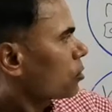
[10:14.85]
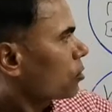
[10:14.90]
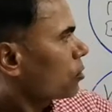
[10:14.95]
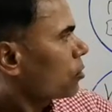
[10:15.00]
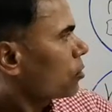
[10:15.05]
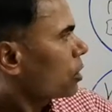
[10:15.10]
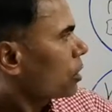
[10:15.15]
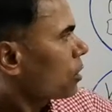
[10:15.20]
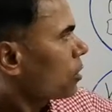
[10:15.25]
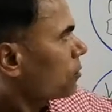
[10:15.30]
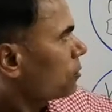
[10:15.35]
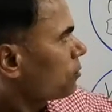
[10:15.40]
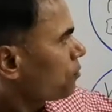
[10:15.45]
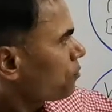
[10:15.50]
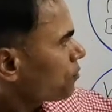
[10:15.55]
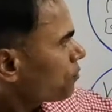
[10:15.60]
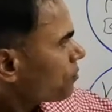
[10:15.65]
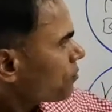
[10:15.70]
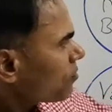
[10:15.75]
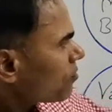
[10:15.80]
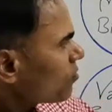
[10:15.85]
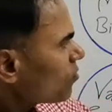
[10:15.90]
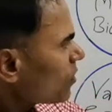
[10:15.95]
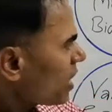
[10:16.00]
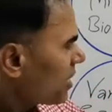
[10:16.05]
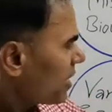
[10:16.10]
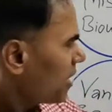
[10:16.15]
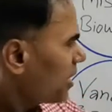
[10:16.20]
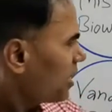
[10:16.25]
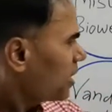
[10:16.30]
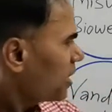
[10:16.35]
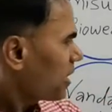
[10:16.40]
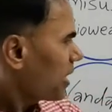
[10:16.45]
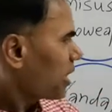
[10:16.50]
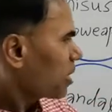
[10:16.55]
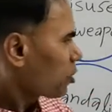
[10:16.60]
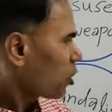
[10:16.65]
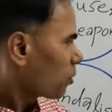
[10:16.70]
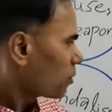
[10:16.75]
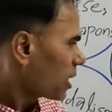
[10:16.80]
So then in
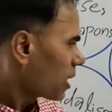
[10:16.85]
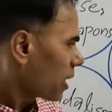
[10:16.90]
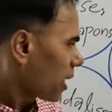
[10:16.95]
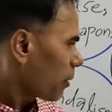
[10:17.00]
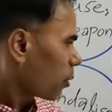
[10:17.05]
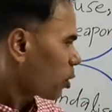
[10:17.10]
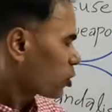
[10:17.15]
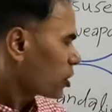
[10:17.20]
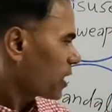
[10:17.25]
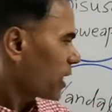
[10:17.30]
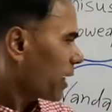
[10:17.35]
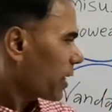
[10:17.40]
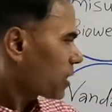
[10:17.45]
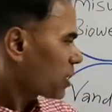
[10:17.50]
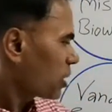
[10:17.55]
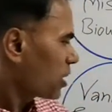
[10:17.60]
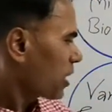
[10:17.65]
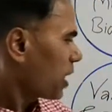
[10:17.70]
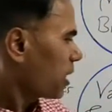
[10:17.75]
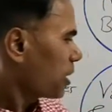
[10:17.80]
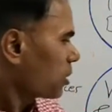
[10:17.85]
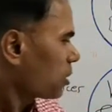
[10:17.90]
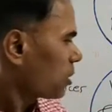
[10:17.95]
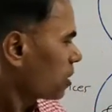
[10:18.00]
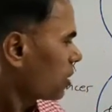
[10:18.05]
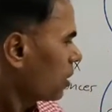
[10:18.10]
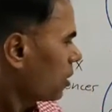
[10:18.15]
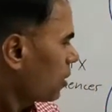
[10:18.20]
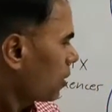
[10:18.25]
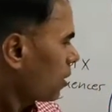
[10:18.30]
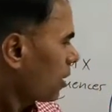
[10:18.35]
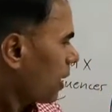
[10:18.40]
case of the laboratory accidents,